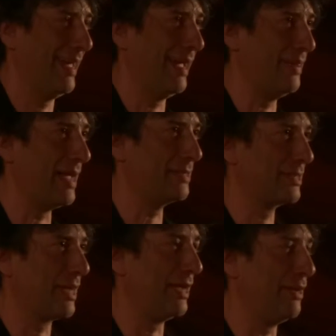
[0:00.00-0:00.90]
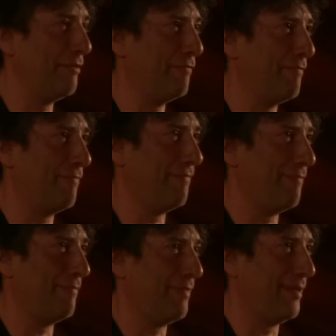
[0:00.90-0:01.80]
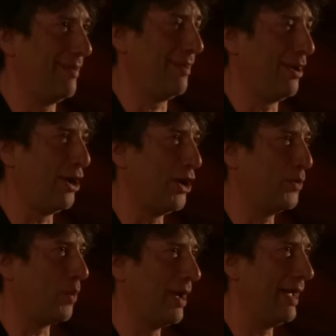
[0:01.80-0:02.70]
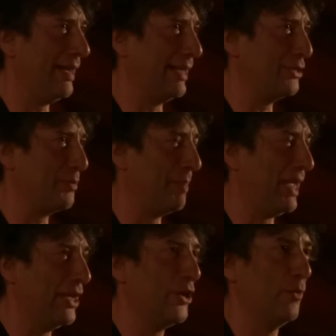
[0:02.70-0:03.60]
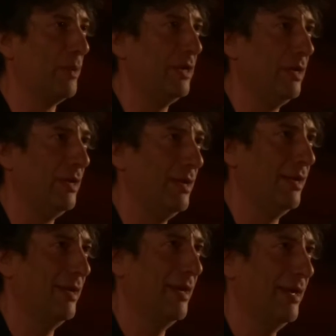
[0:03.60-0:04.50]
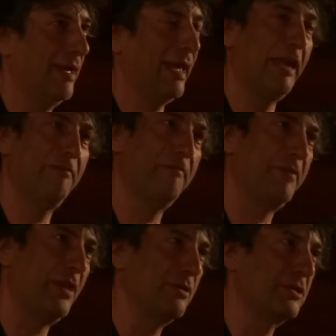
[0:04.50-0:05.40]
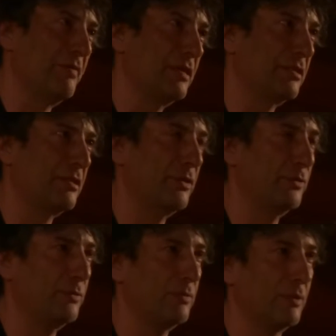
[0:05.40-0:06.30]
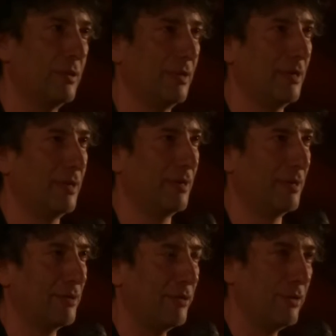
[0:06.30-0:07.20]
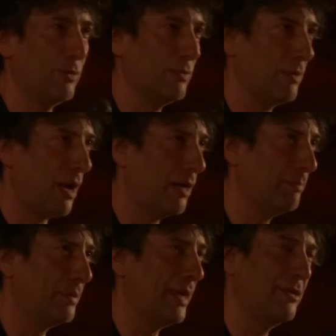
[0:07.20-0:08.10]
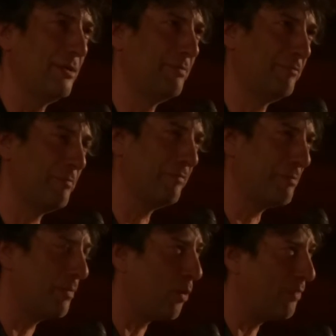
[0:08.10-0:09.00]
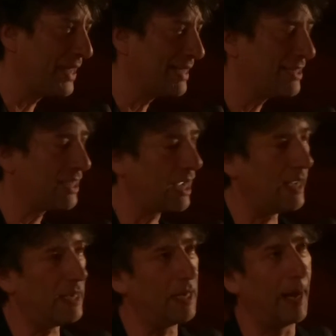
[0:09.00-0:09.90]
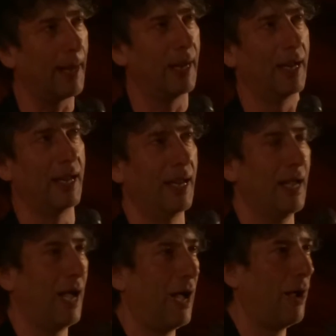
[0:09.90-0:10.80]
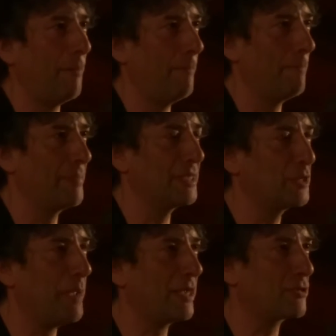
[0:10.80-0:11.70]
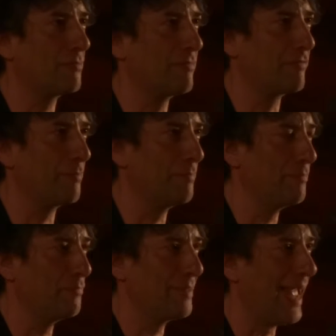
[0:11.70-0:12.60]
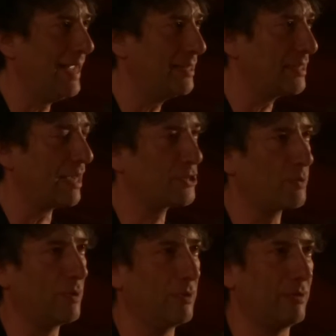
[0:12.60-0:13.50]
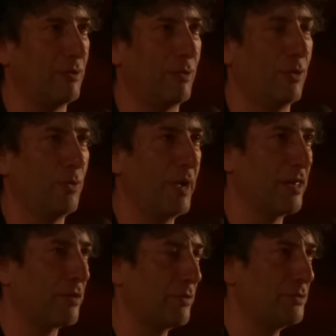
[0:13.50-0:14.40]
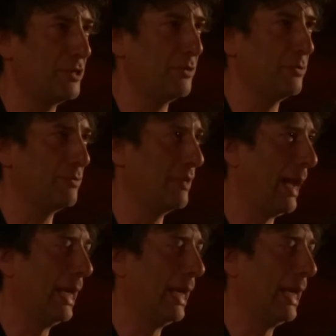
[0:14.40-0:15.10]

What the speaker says: And that's kind of hardwired into being human. Even for those of us who, aren't, from all the entire spectrum, from asexual all the way through to